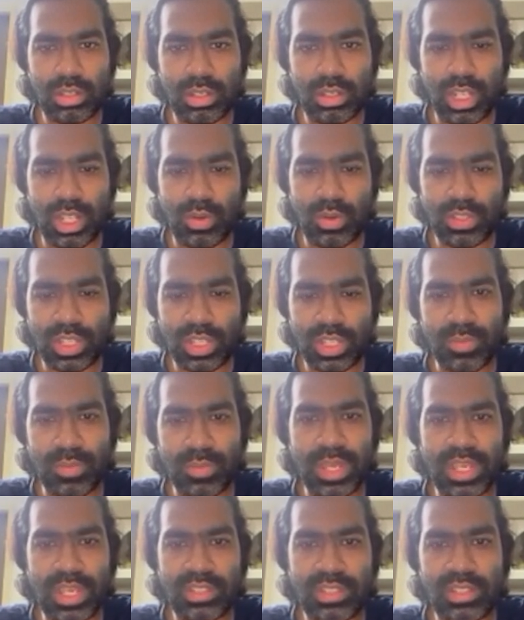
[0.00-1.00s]
There was an
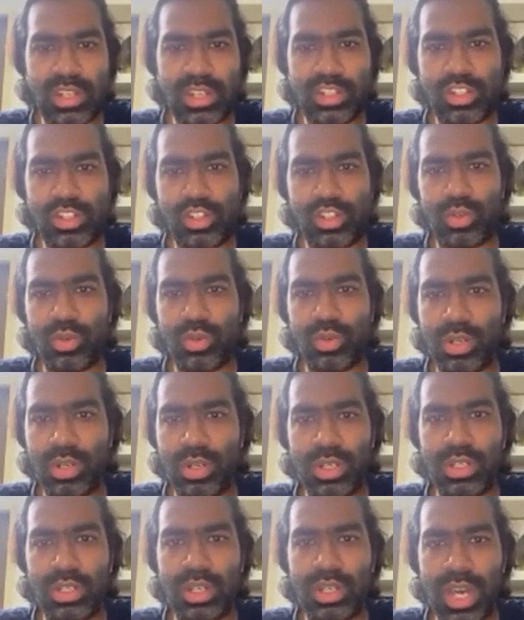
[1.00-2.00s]
image that showed
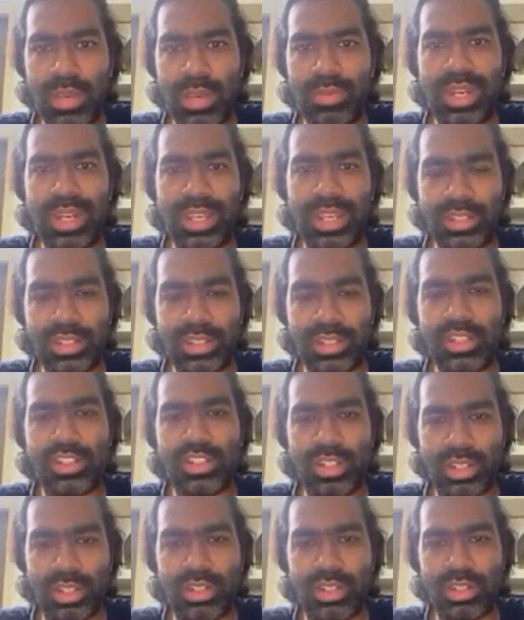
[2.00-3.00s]

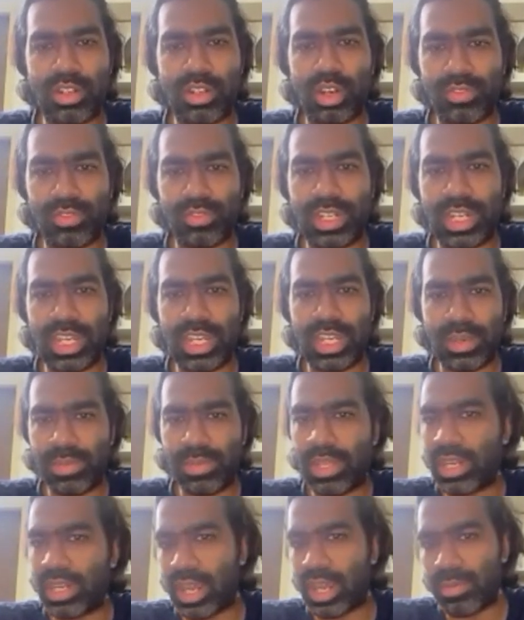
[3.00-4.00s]
hyperextension of the
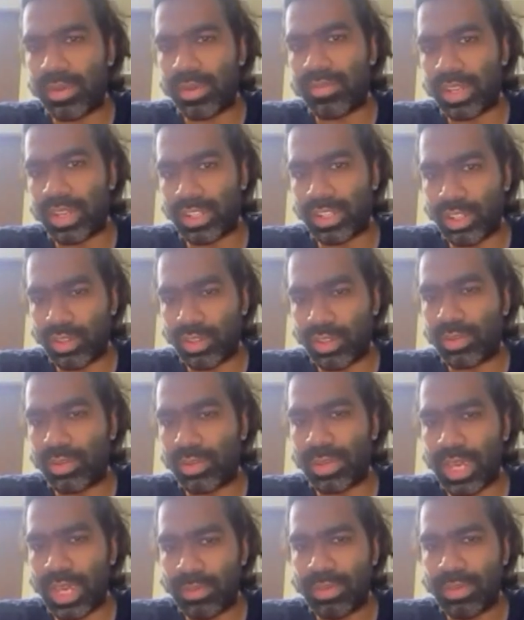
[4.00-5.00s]
DAP and hyperflexion of the
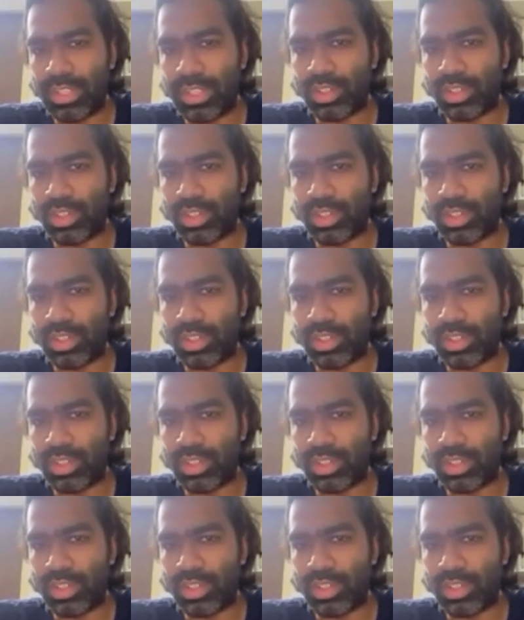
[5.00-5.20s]
PAP